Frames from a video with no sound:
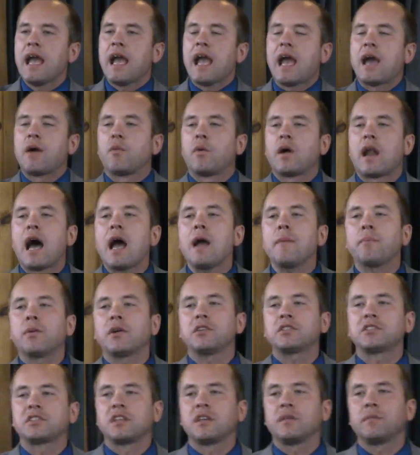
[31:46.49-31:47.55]
And what I
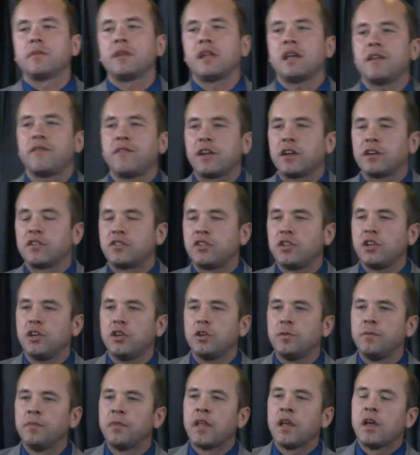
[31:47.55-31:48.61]
personally believe here
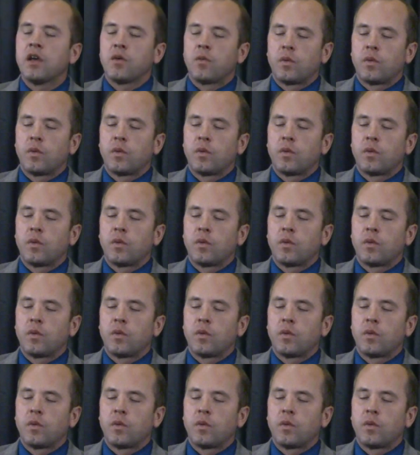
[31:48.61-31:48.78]
too,